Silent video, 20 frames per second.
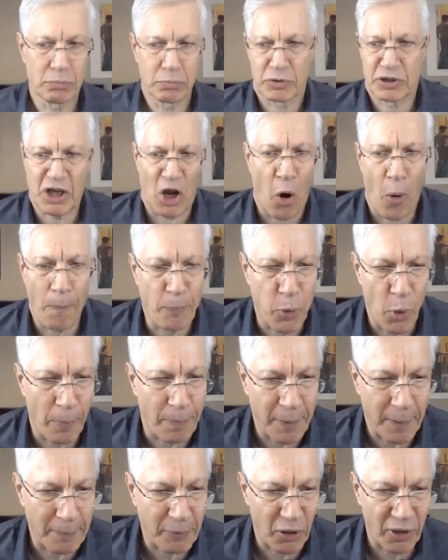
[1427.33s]
to help poor
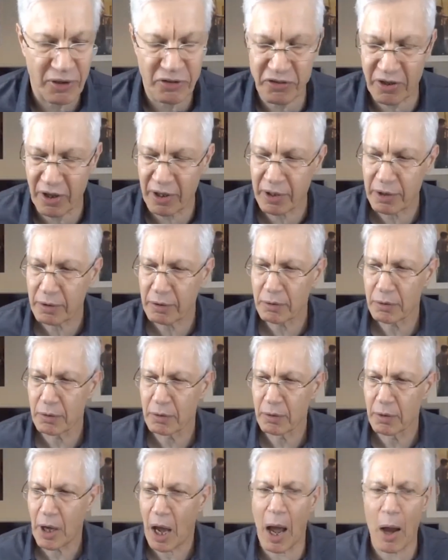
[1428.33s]
people, let's say,
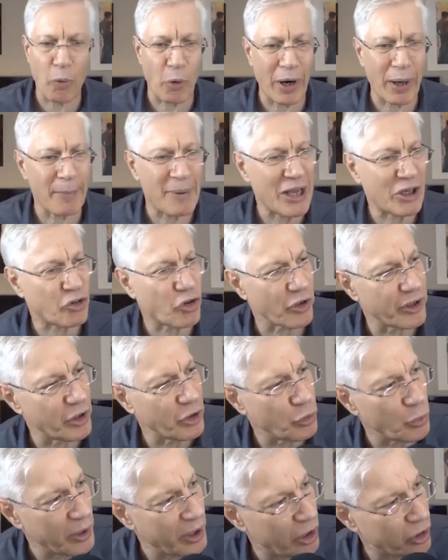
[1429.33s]
I want to make sure they're
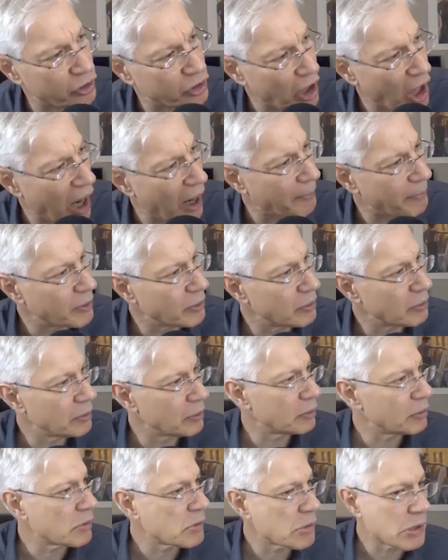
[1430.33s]
doing a good job.
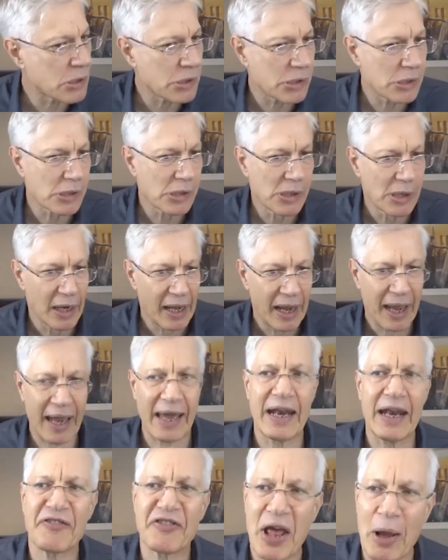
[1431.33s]

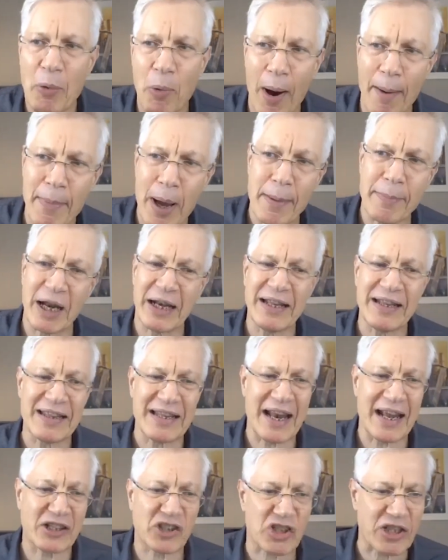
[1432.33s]
And if they want my money the
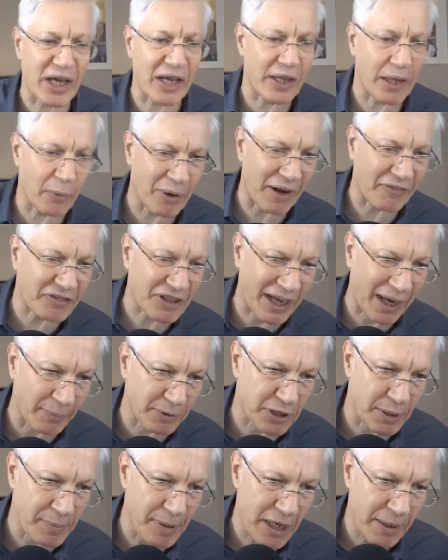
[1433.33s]
next year, they would have to come
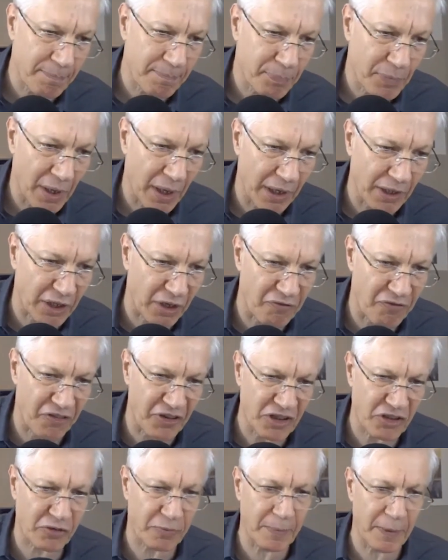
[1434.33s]
to me and
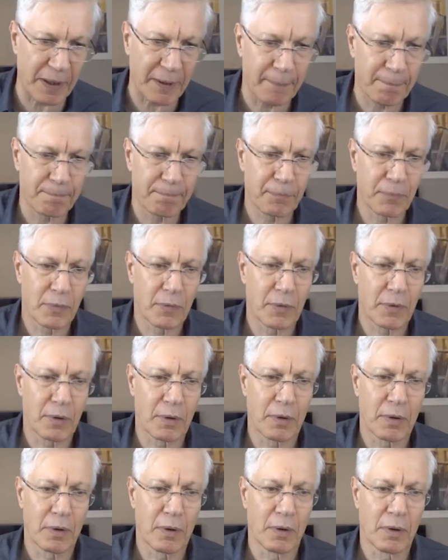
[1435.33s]
convince me
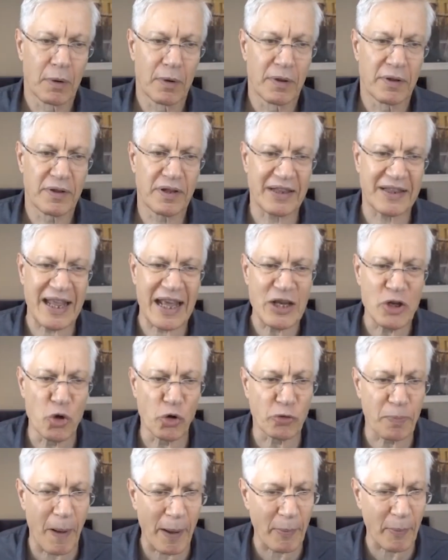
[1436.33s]
that they
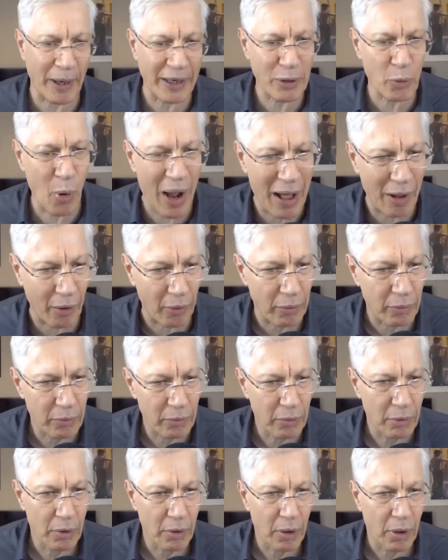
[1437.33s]
used my money well.
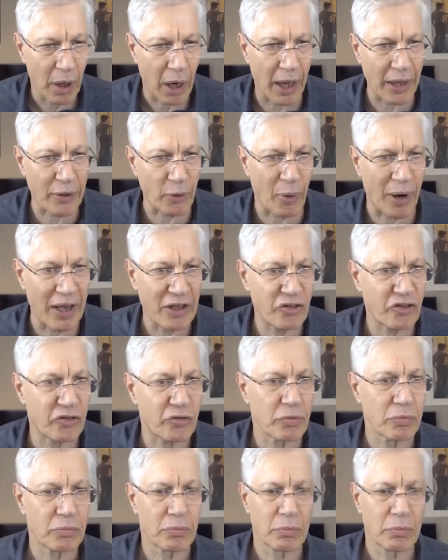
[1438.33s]
Otherwise,